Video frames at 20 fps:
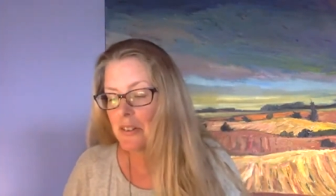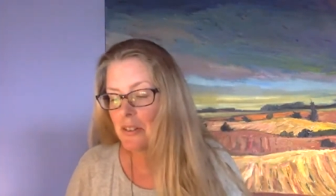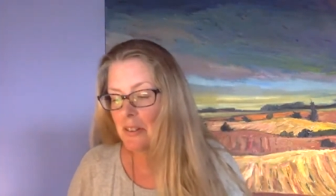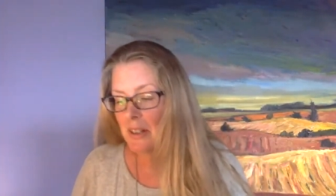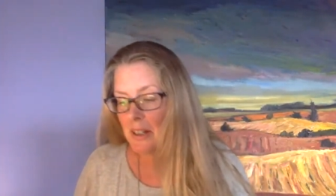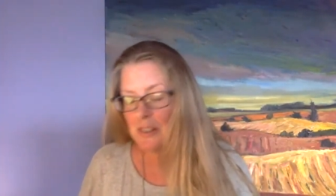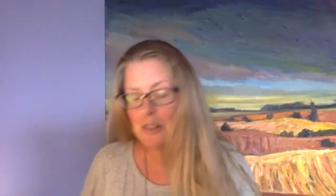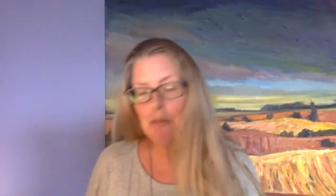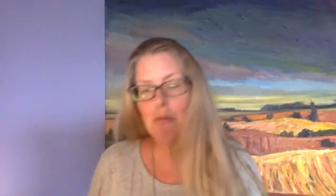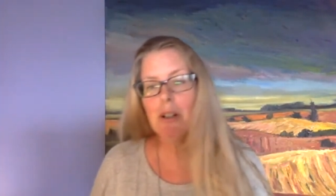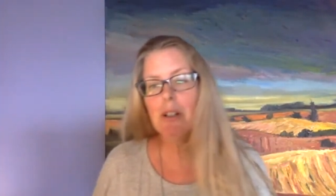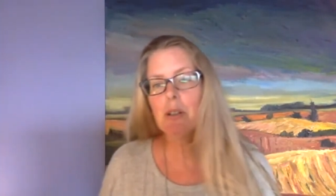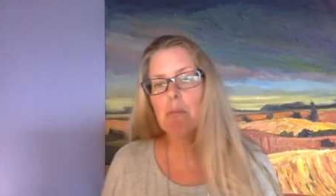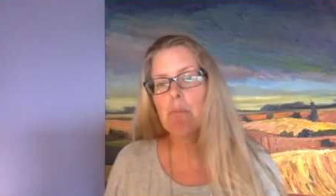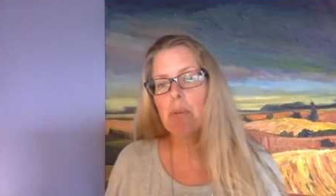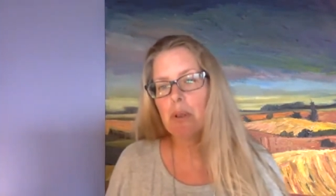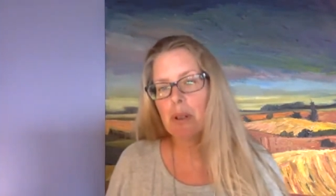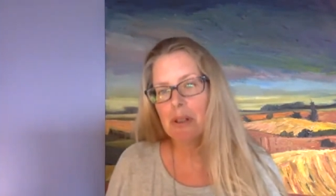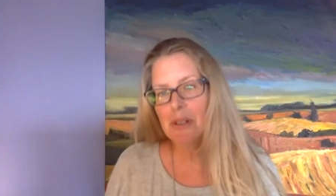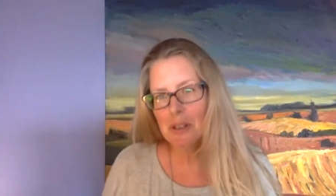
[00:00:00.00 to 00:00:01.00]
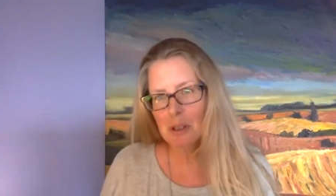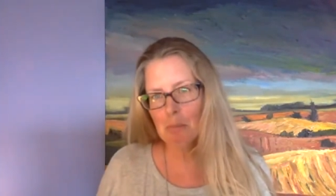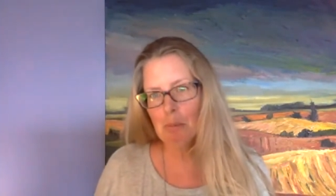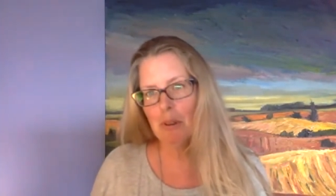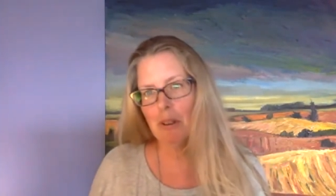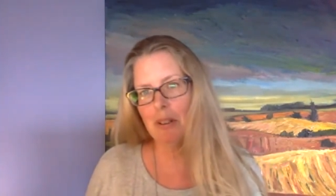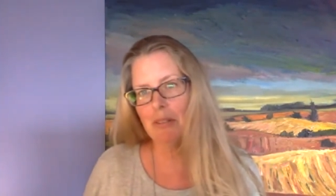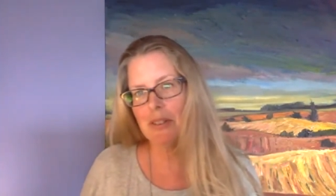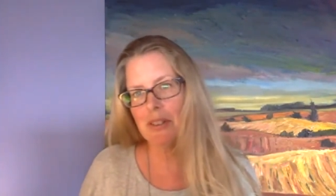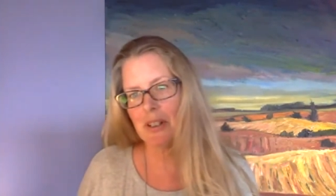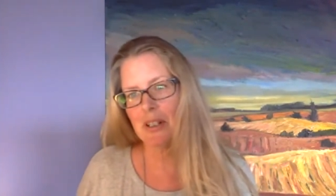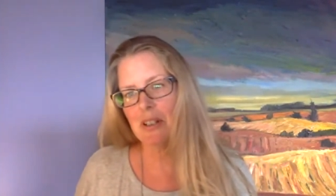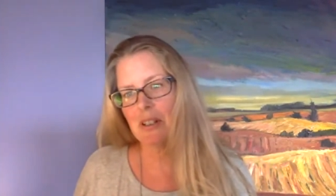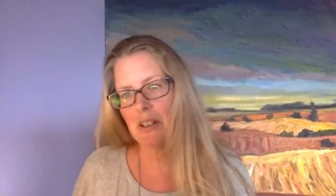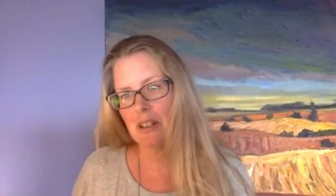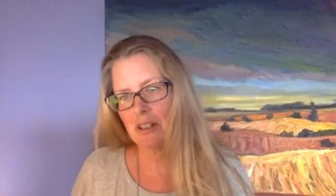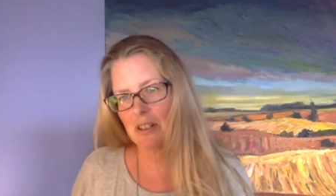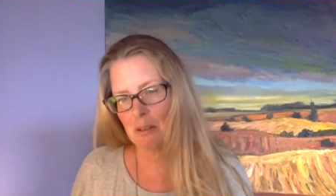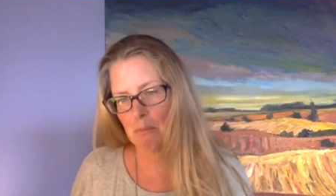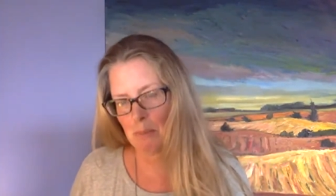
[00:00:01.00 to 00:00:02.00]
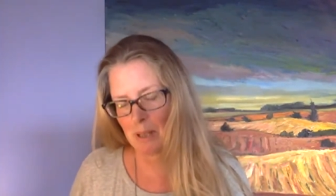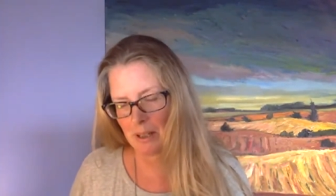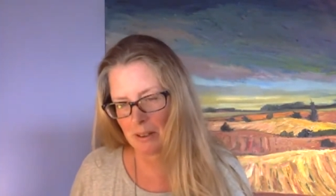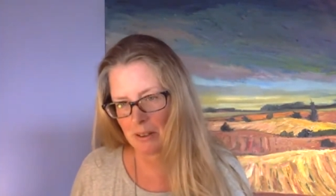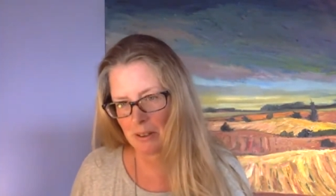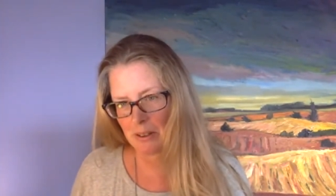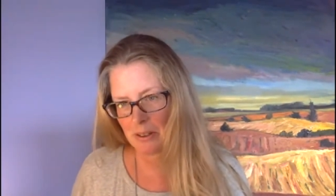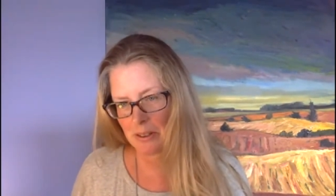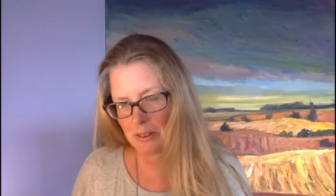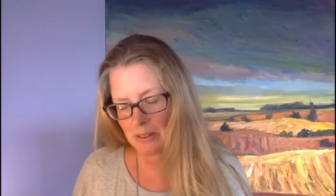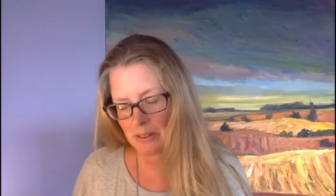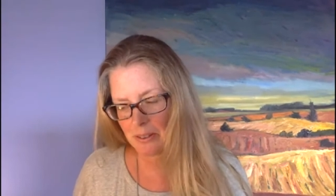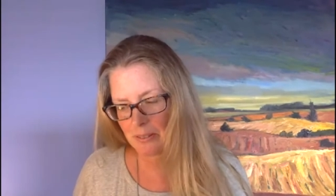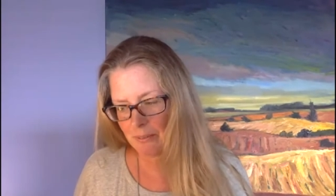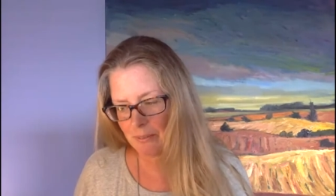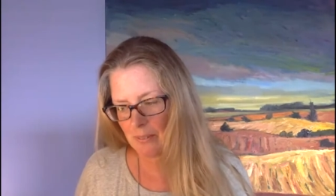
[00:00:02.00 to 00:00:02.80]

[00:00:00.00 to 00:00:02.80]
So that's why the principle of citation matters.